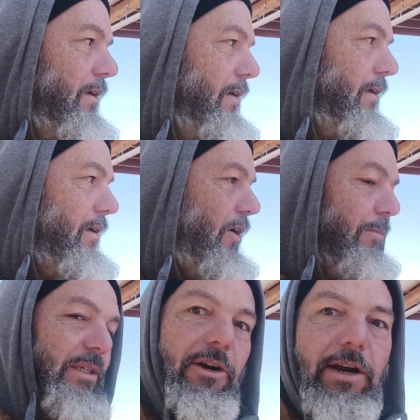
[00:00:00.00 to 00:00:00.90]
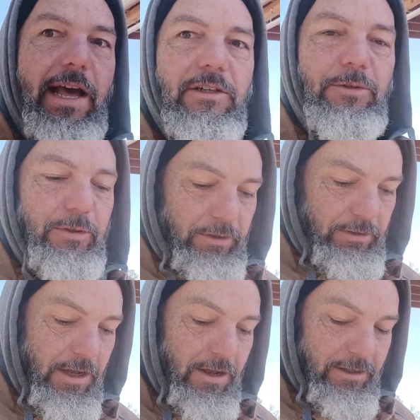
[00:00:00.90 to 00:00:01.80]
I call them pterodactyls.
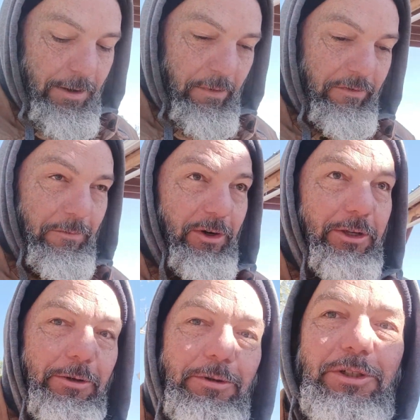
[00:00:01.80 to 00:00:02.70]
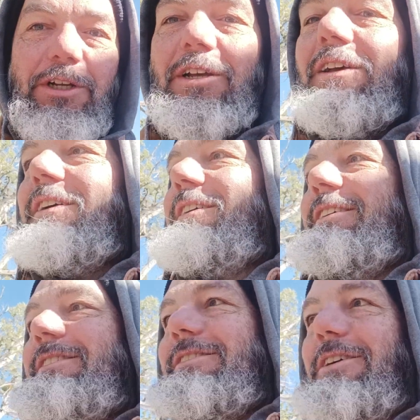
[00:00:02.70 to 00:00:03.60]
Some of them are huge.
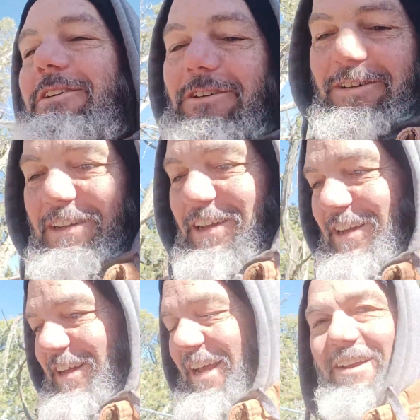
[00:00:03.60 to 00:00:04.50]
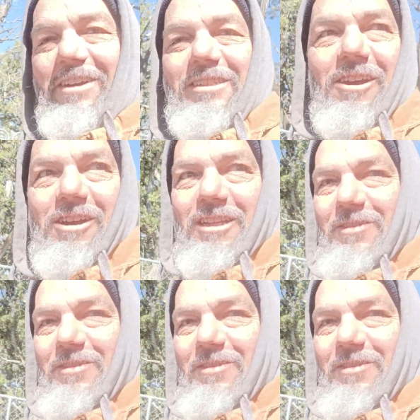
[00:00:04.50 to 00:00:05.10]
So anyways, I'll cut the